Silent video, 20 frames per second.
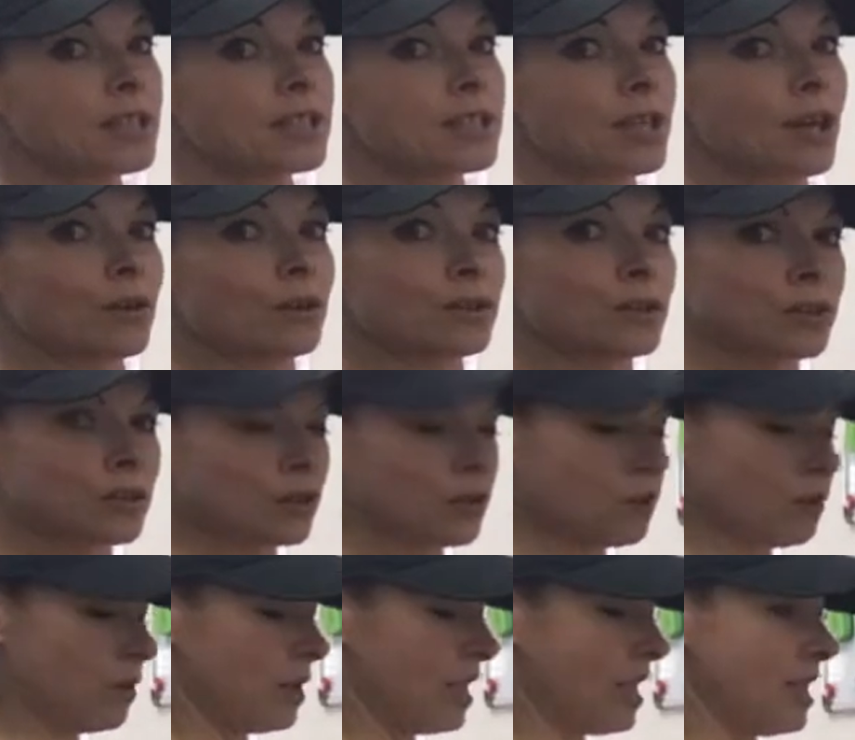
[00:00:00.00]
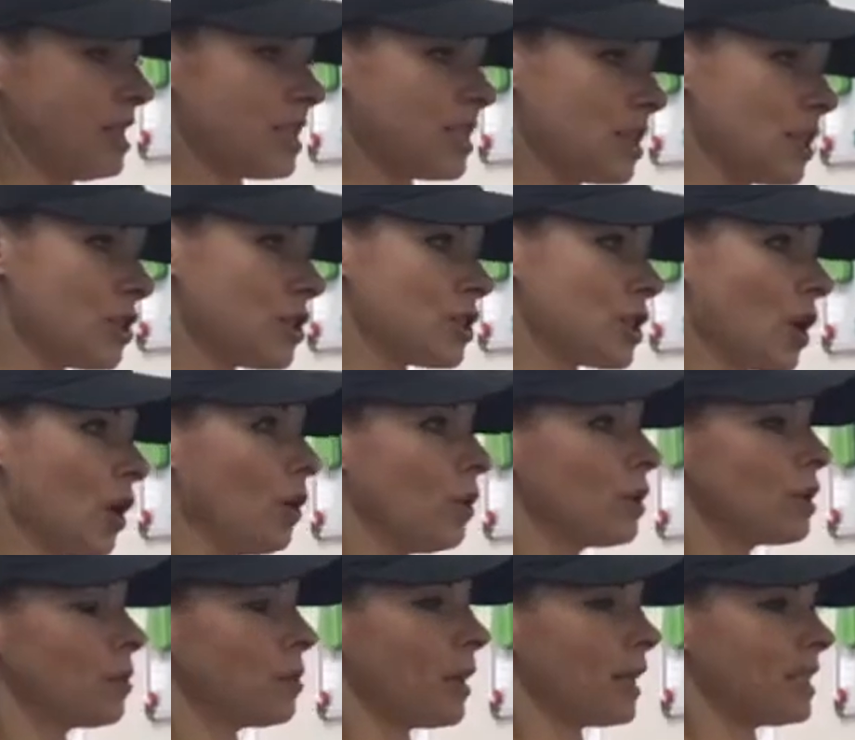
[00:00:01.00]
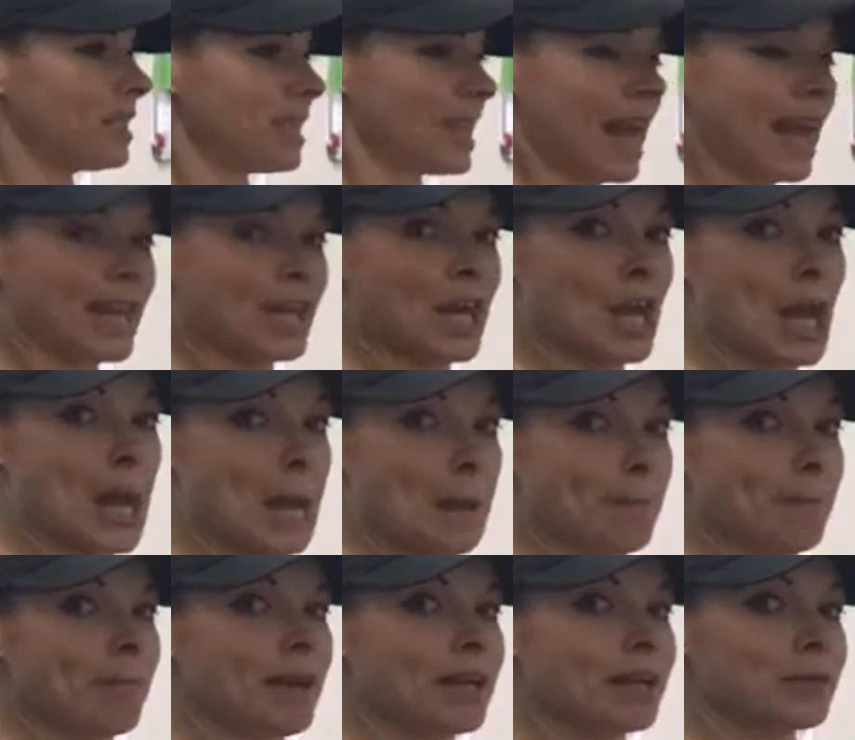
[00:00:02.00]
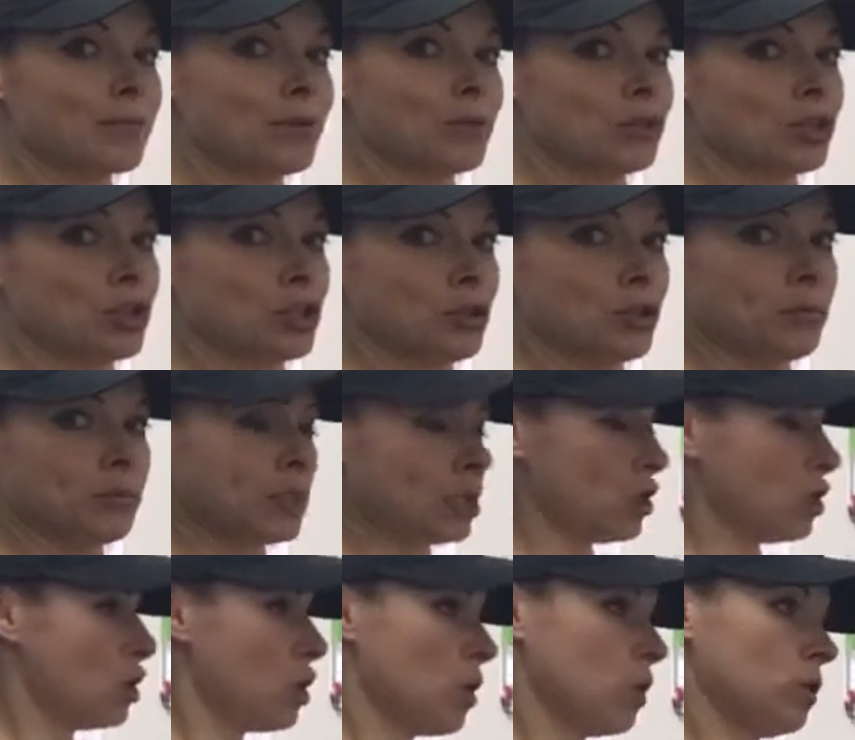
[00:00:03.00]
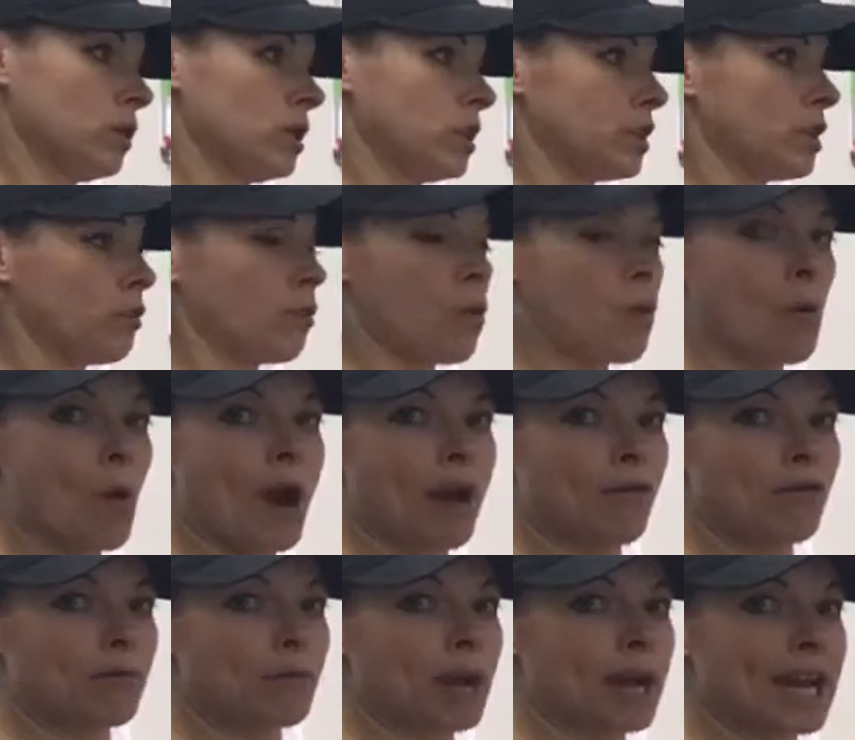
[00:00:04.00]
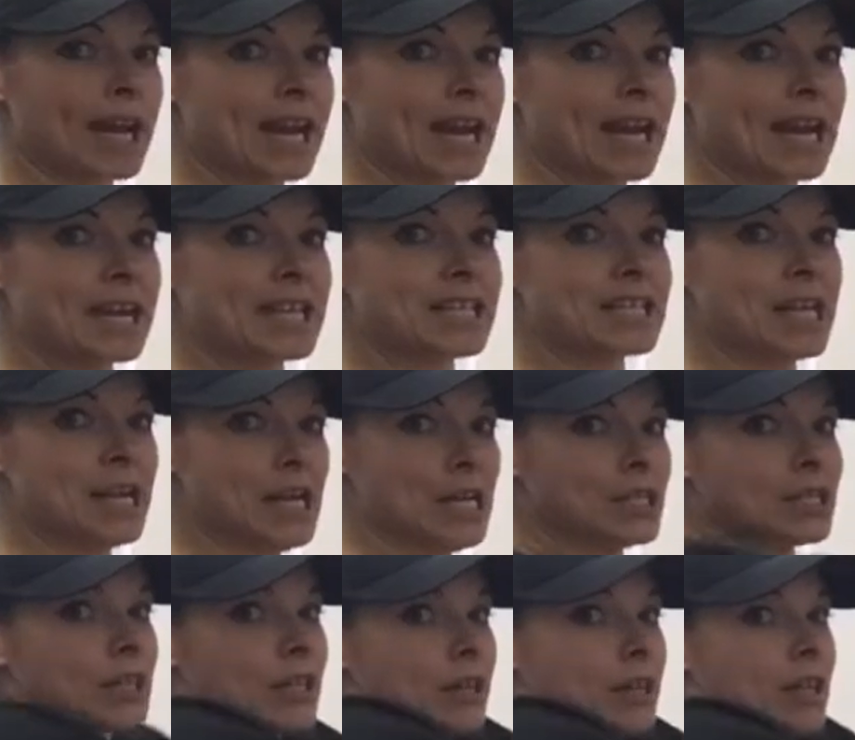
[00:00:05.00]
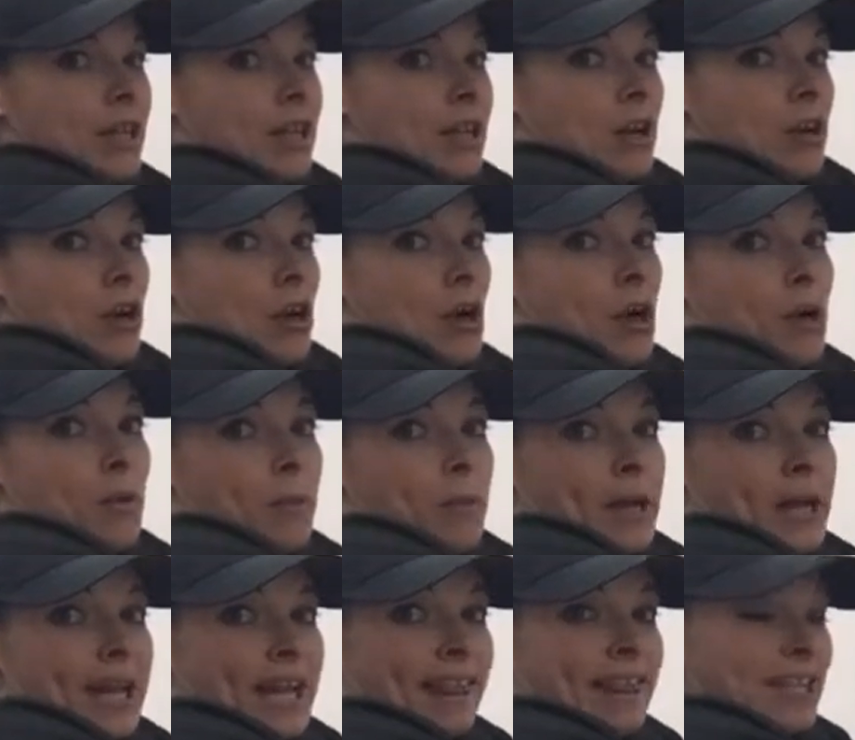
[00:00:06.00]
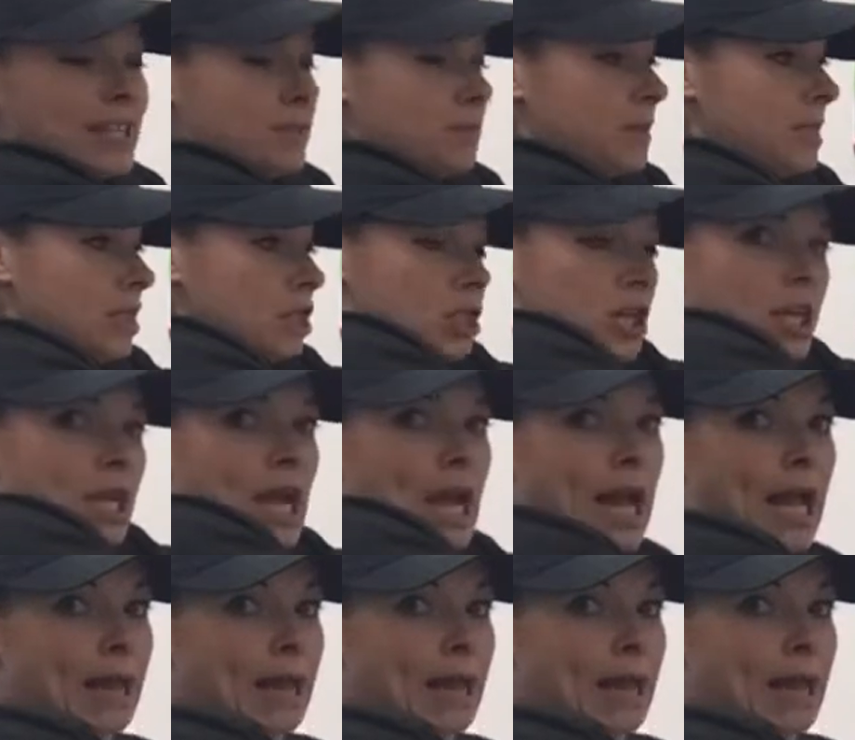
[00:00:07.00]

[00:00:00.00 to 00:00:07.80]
So squeezing shoulder blades together, making sure my shoulders are away from my ears so that they're not up in this position.